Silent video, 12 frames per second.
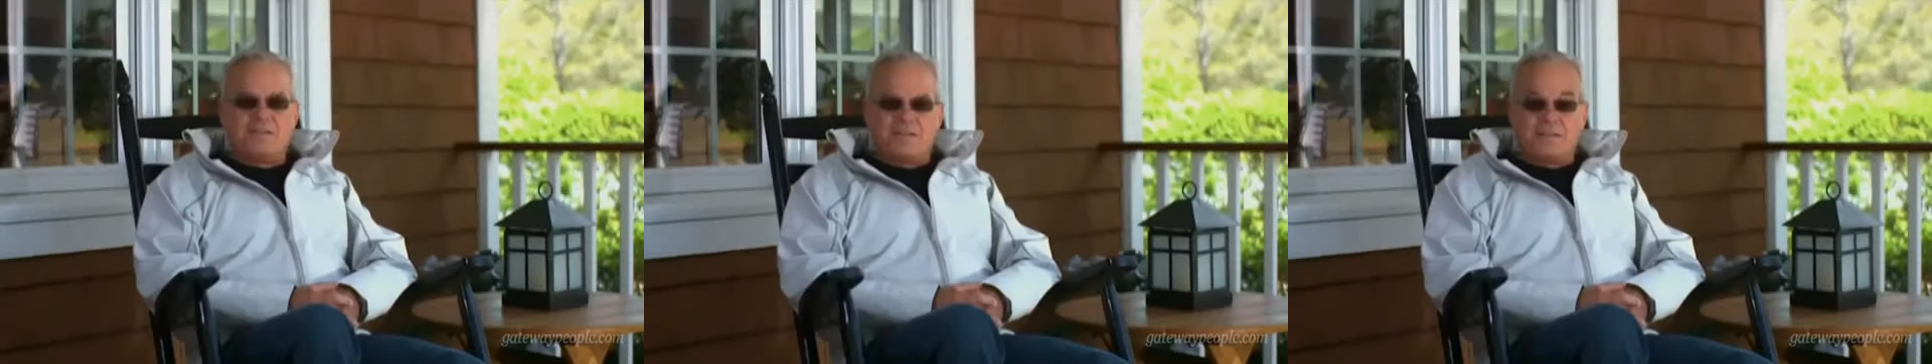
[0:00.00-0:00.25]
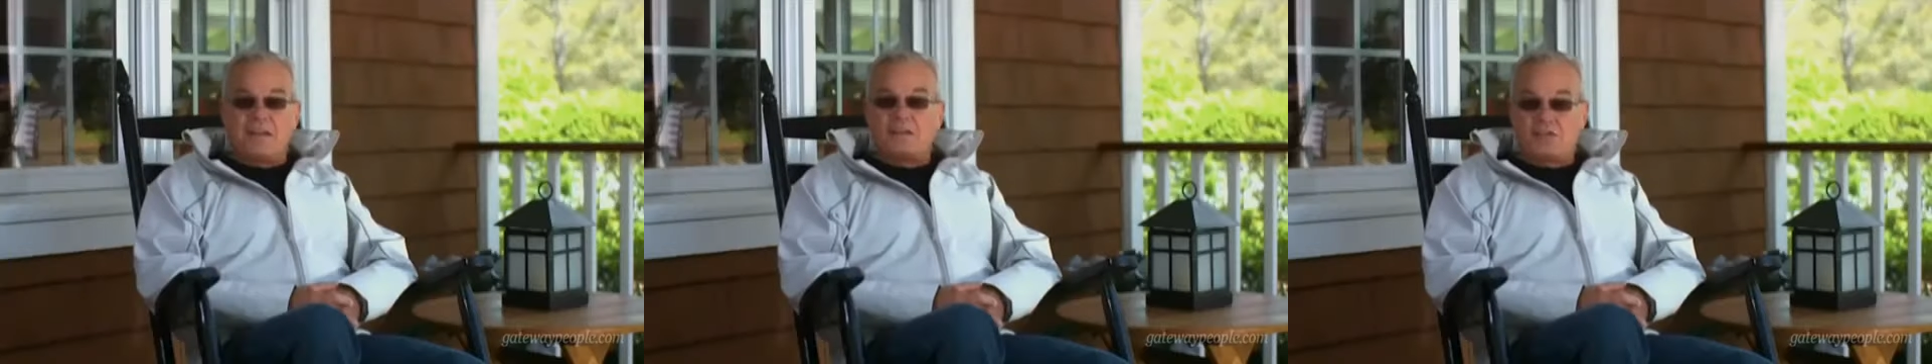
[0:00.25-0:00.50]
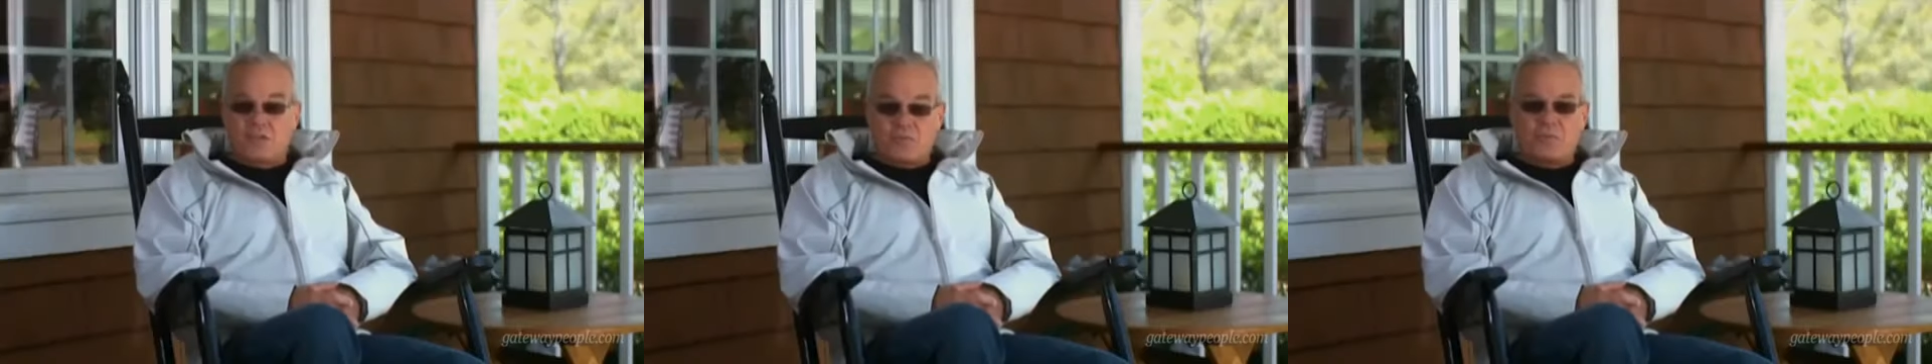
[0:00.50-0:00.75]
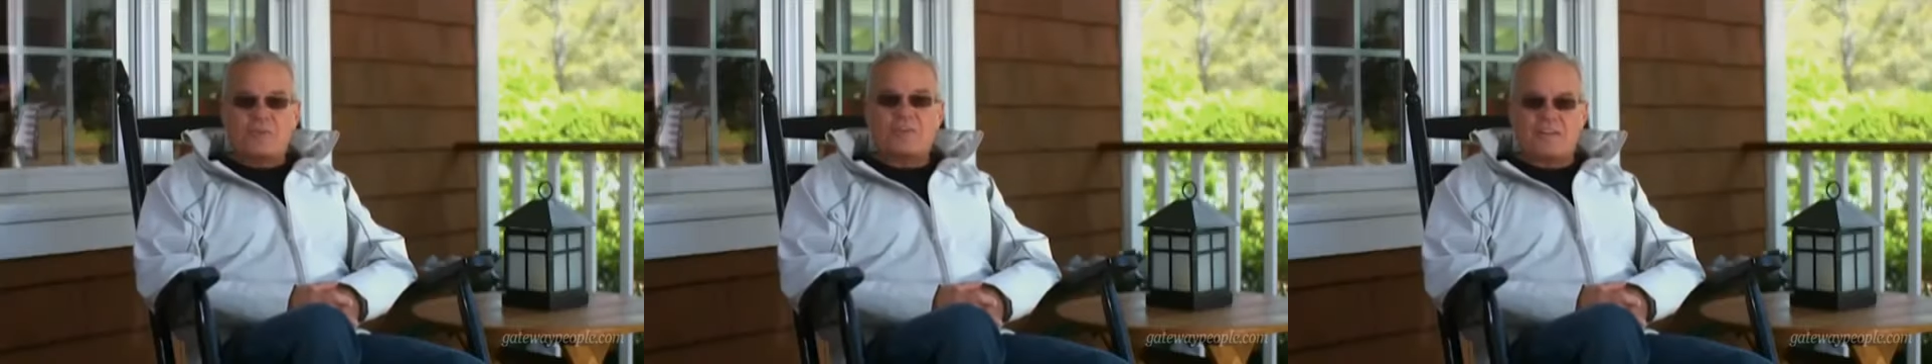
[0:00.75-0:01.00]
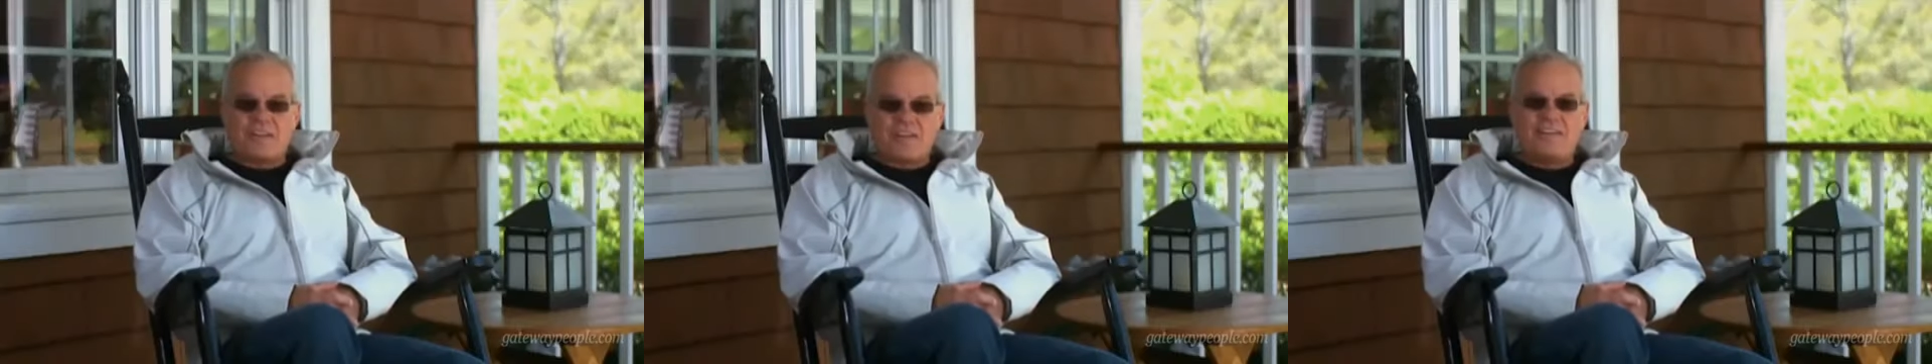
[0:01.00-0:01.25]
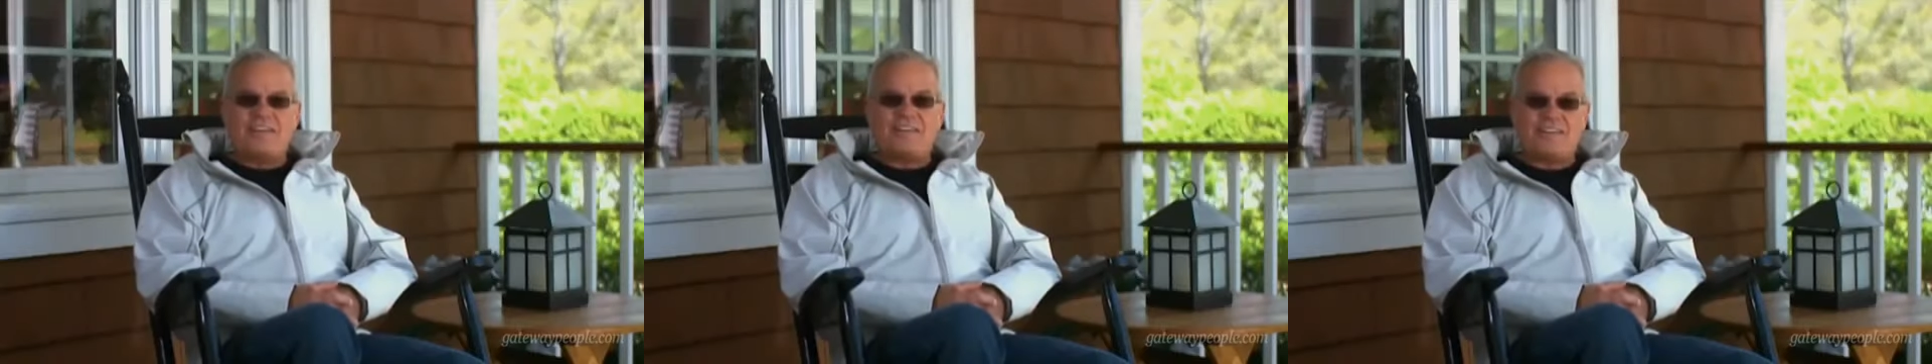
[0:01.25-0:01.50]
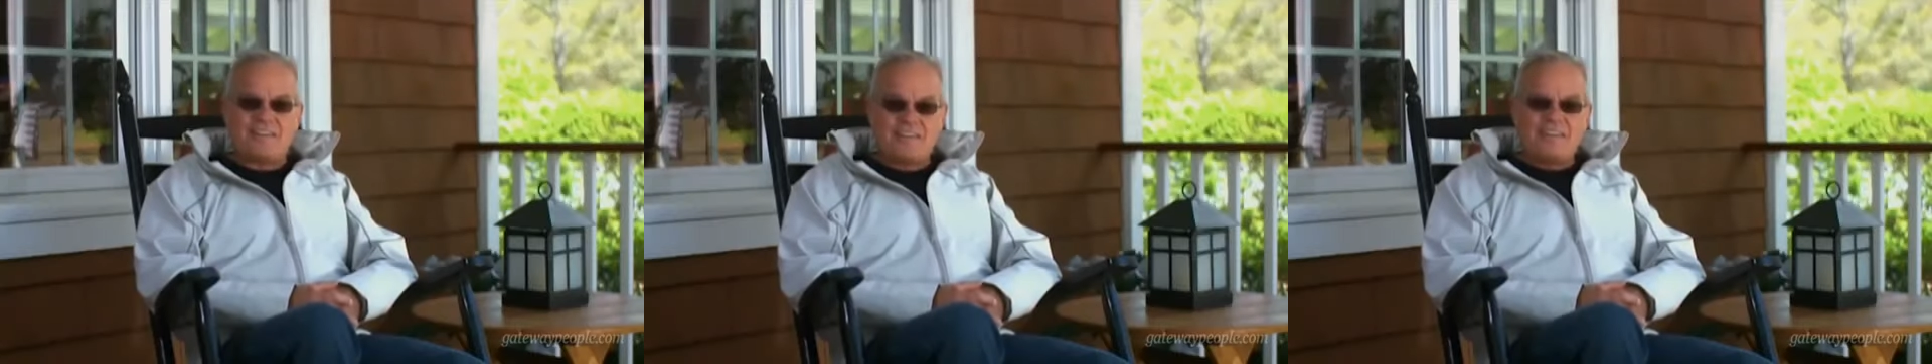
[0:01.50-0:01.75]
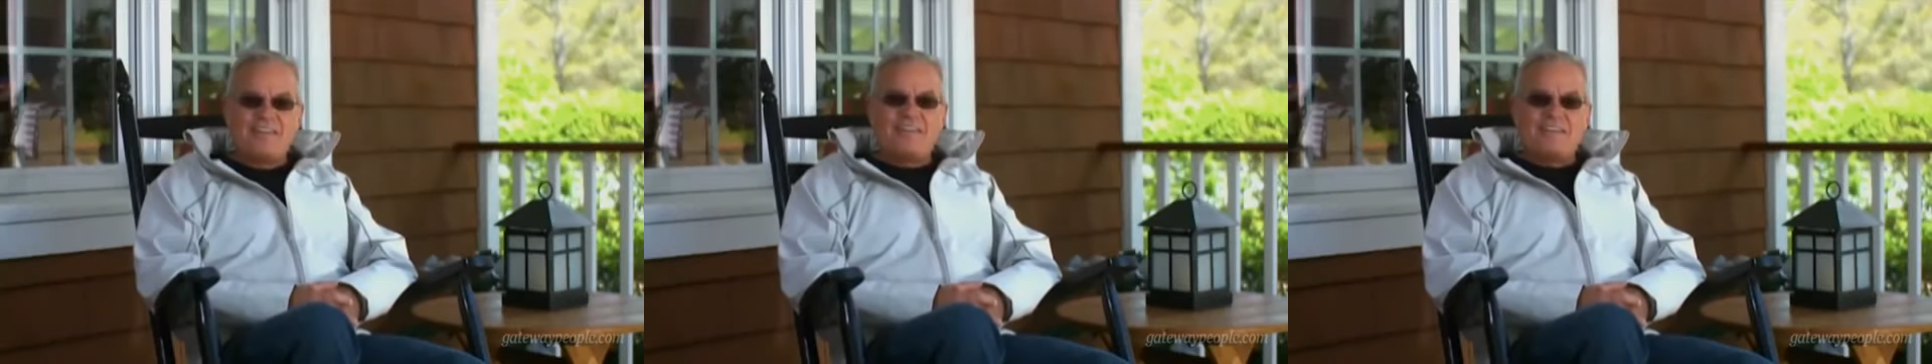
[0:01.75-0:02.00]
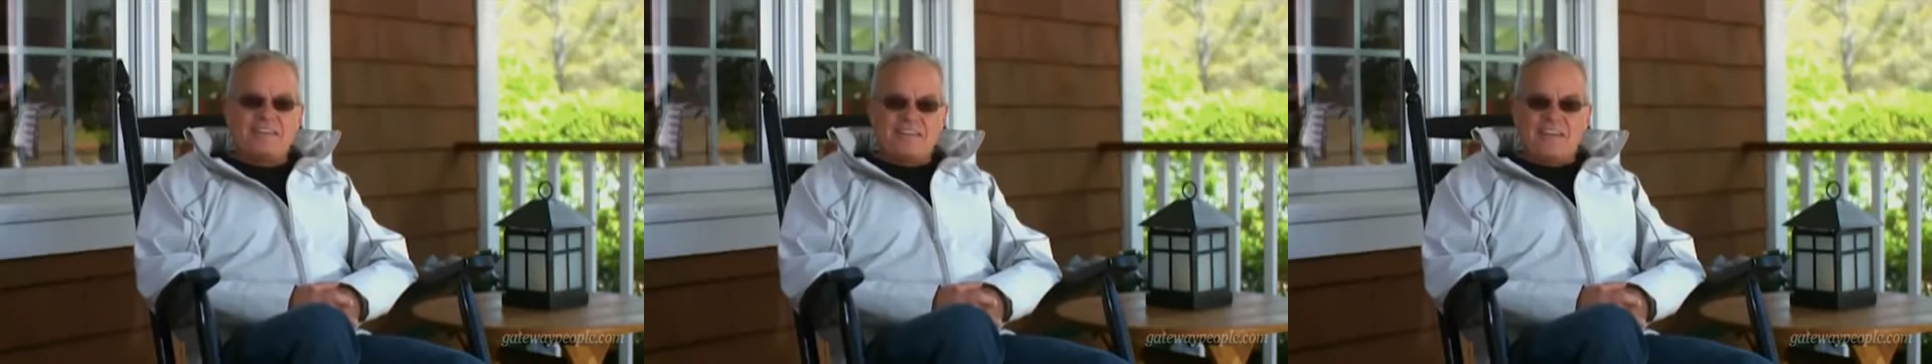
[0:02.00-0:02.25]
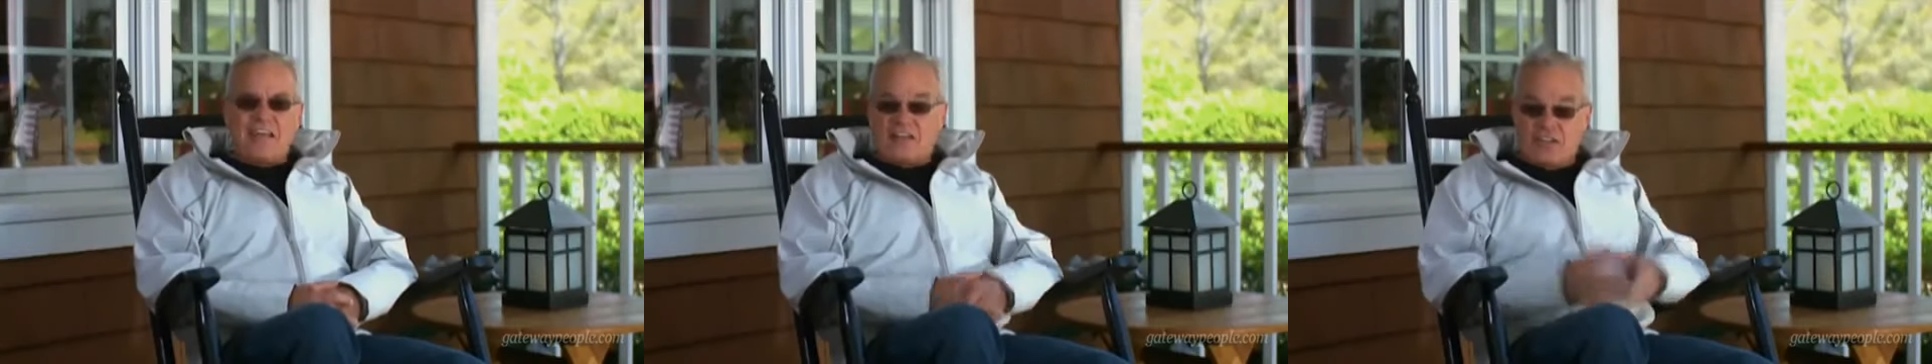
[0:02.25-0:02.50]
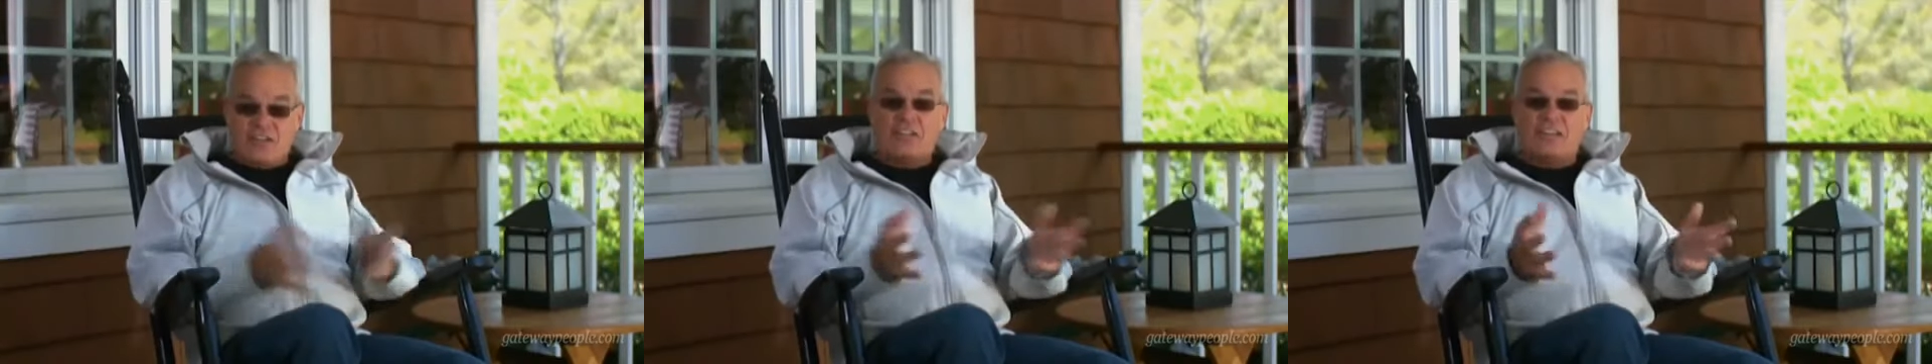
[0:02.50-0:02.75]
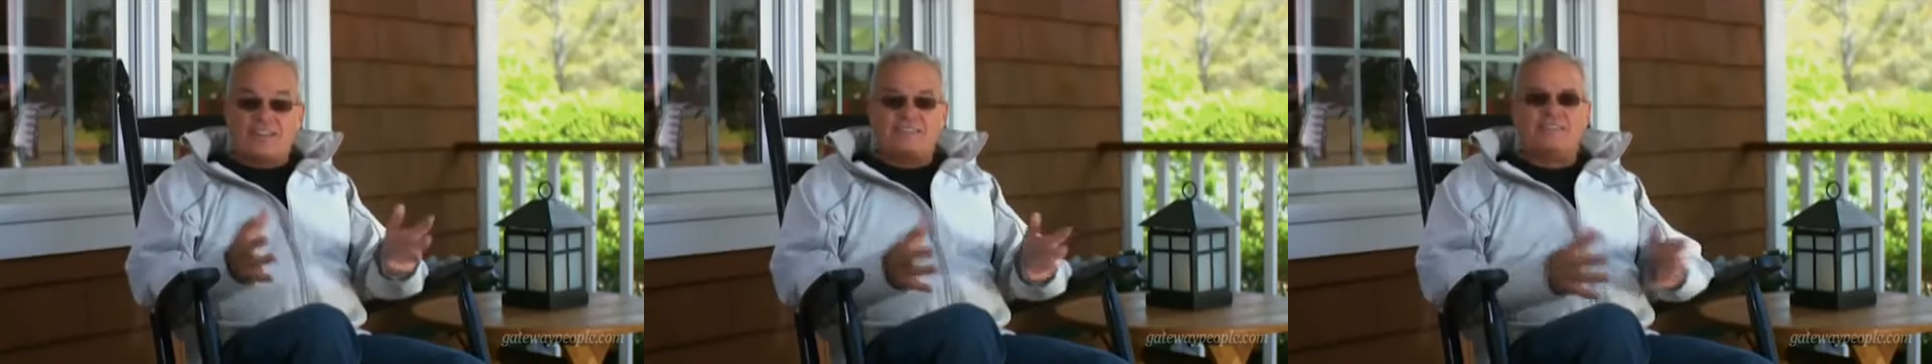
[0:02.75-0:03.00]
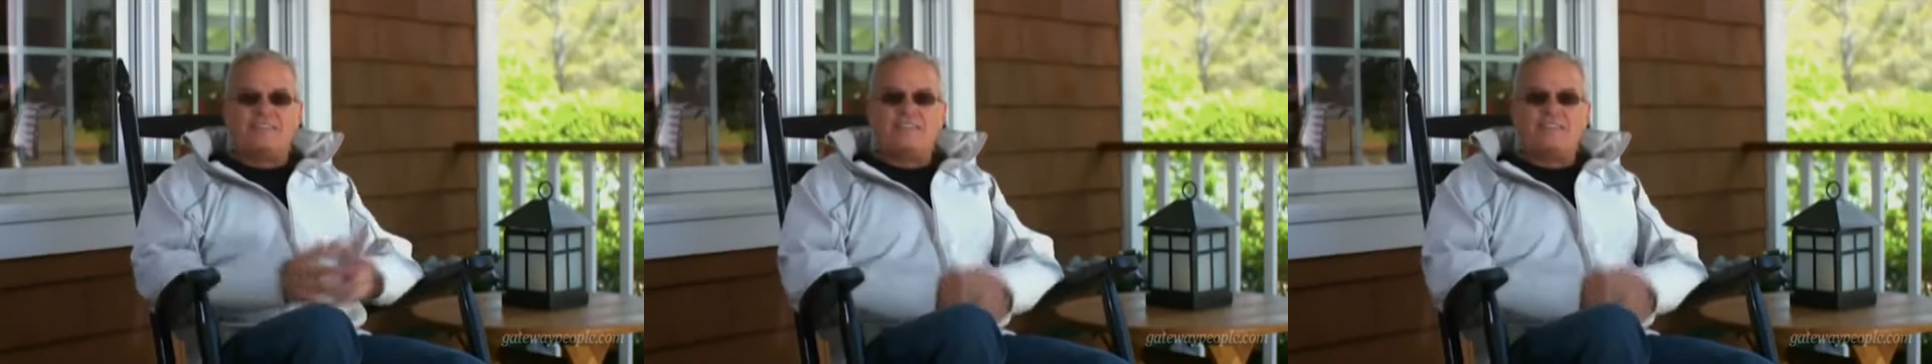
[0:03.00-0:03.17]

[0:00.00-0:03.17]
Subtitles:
And I said, "Really?" And he did.